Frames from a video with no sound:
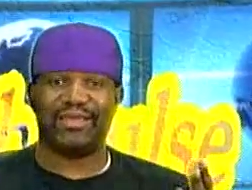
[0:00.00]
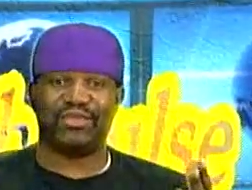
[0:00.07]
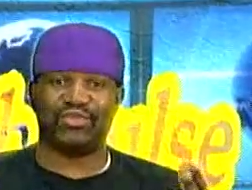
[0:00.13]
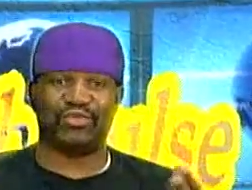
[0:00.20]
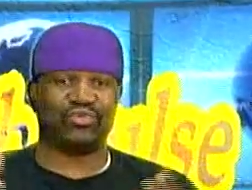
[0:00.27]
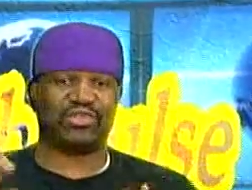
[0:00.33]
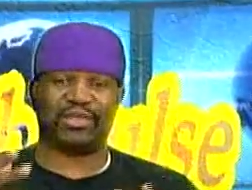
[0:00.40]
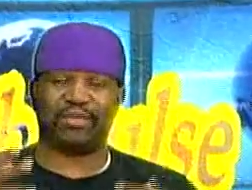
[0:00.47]

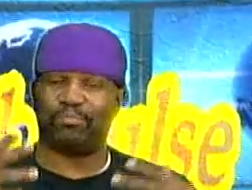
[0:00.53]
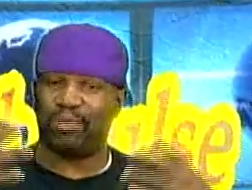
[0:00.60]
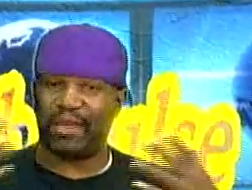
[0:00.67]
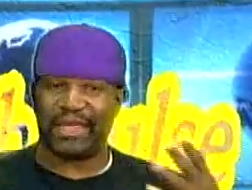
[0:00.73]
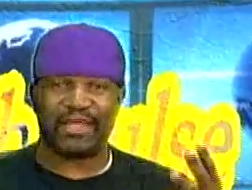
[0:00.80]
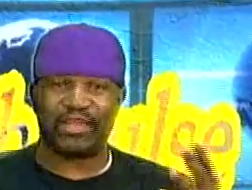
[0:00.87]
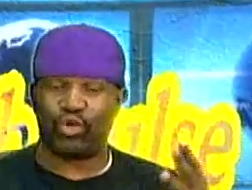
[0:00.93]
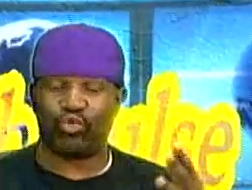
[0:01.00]
using
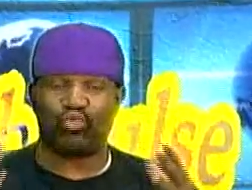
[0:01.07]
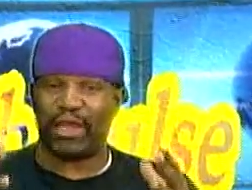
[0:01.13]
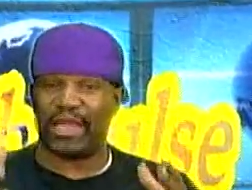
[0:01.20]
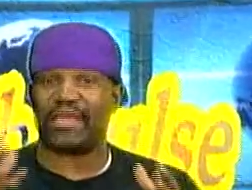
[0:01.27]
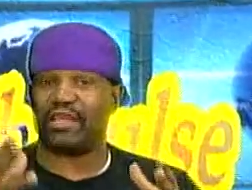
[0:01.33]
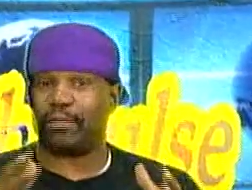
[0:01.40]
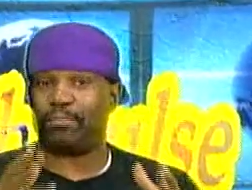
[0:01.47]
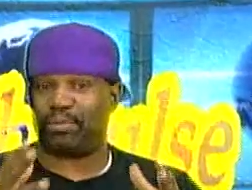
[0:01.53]
Play-Doh,
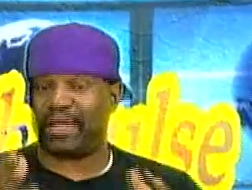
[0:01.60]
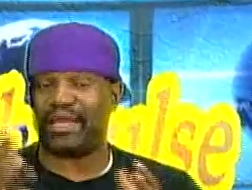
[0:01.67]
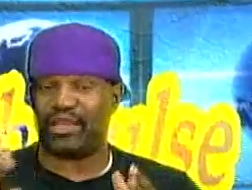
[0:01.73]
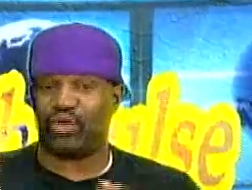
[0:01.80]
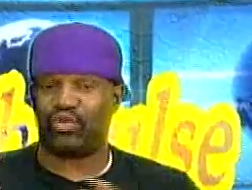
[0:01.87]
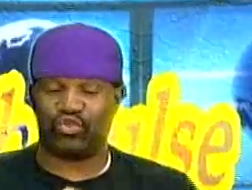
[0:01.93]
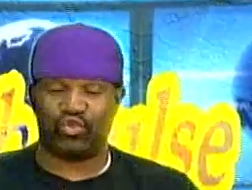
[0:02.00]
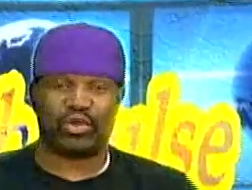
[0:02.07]
regular
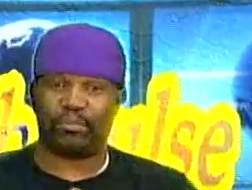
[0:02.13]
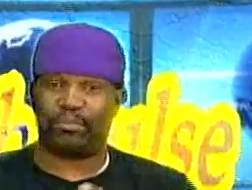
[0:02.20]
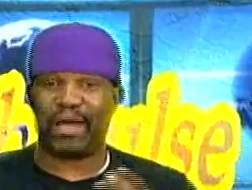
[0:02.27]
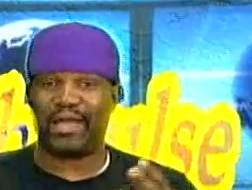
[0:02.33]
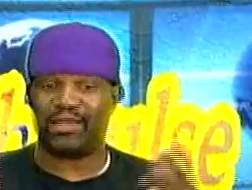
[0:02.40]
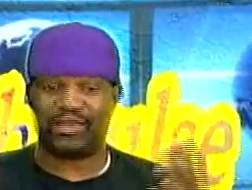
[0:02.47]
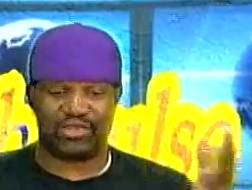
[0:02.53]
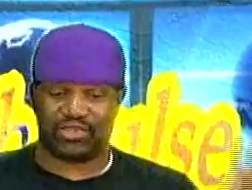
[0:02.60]
Play-Doh you could
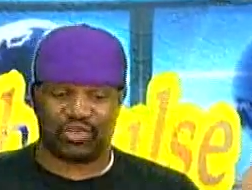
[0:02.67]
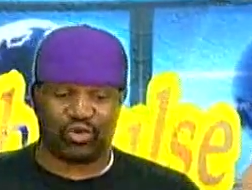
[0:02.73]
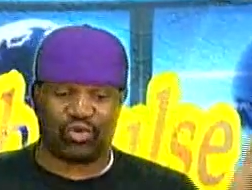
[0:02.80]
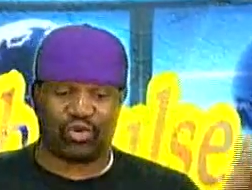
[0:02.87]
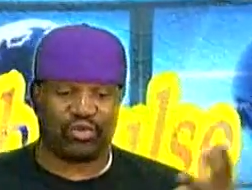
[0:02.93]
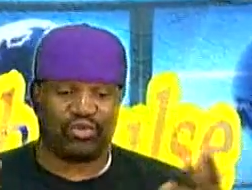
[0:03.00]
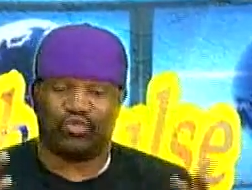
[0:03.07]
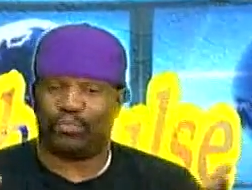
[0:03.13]
buy in the
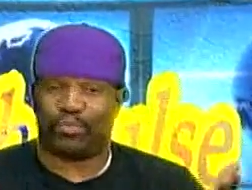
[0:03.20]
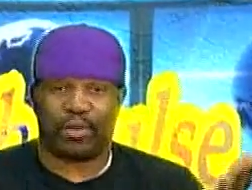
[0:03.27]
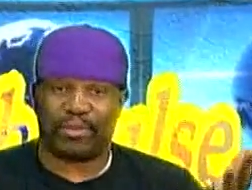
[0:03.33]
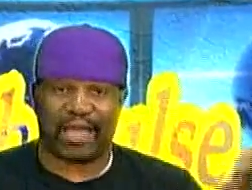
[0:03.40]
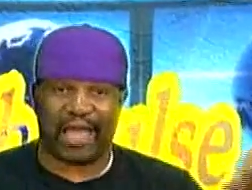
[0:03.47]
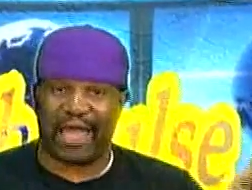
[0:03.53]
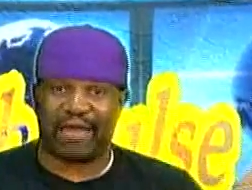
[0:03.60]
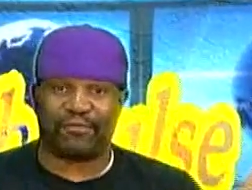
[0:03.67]
store, or you
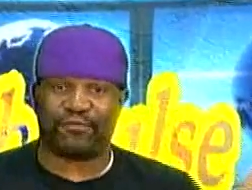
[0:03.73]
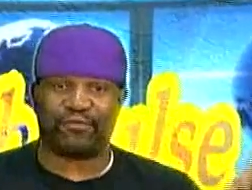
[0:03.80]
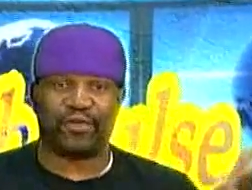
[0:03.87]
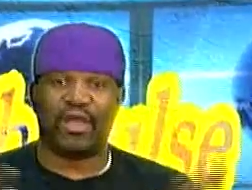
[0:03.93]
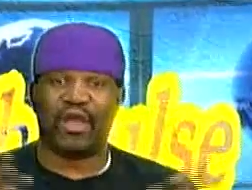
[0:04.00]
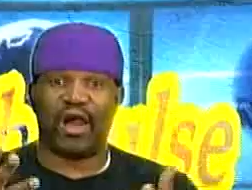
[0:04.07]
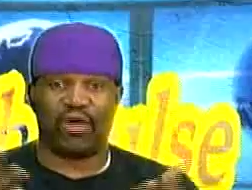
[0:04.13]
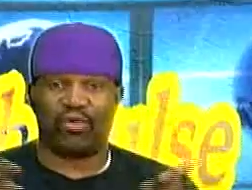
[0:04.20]
probably have
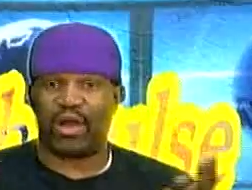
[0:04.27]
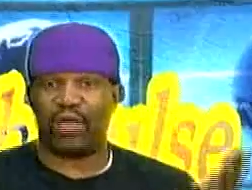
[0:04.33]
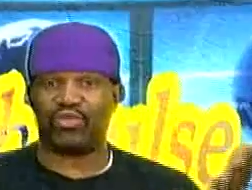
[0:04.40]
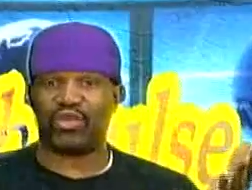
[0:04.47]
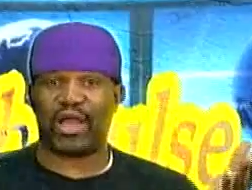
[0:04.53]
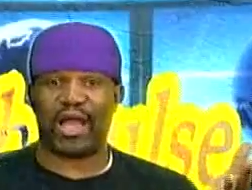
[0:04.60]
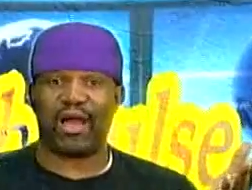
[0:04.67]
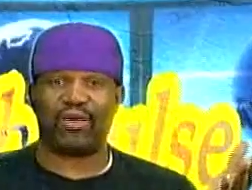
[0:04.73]
around
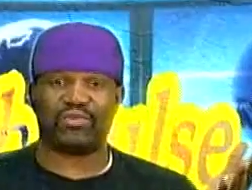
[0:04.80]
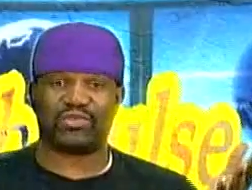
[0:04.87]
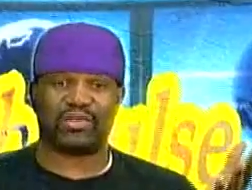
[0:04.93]
your house.